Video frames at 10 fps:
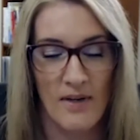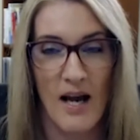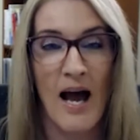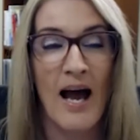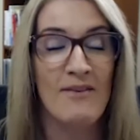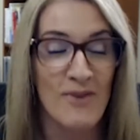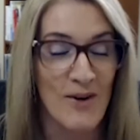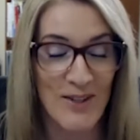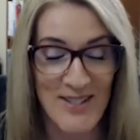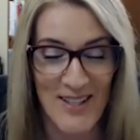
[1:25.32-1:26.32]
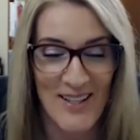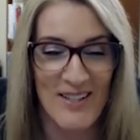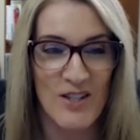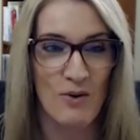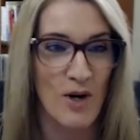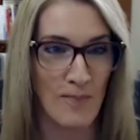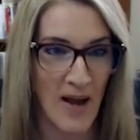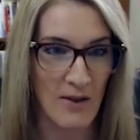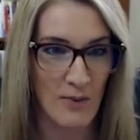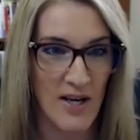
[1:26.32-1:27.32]
I focus on career
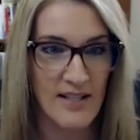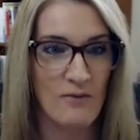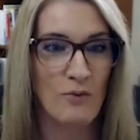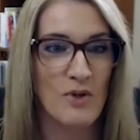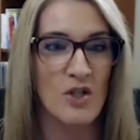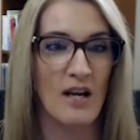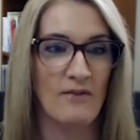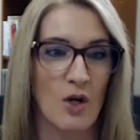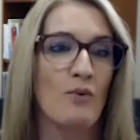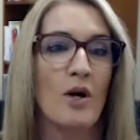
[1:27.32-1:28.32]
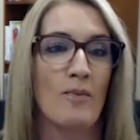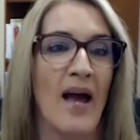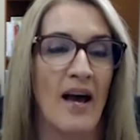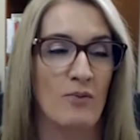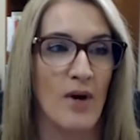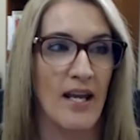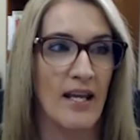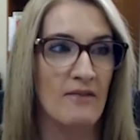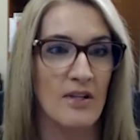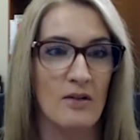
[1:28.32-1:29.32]
pathways. Everyone should have a career pathway
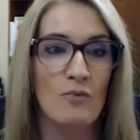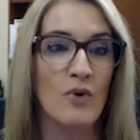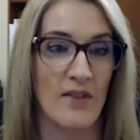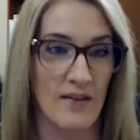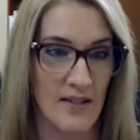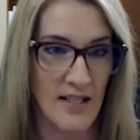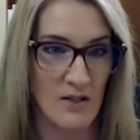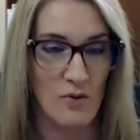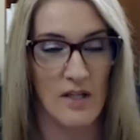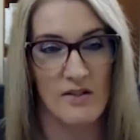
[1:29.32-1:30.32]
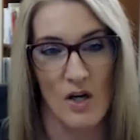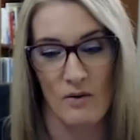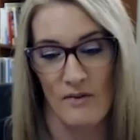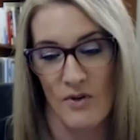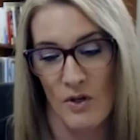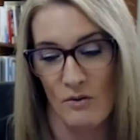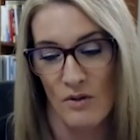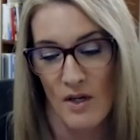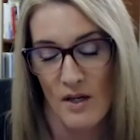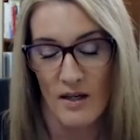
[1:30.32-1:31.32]
even within the district. So if you
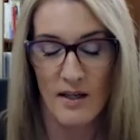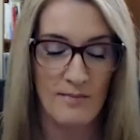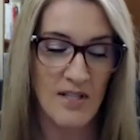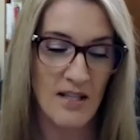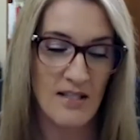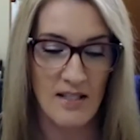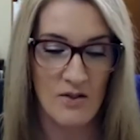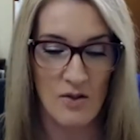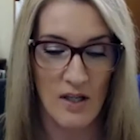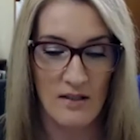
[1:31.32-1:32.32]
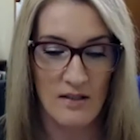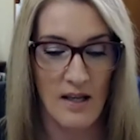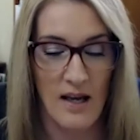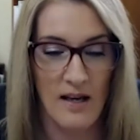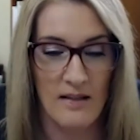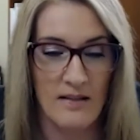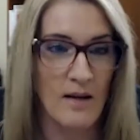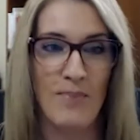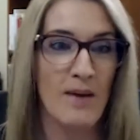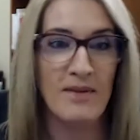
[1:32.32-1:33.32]
come to the district as a baby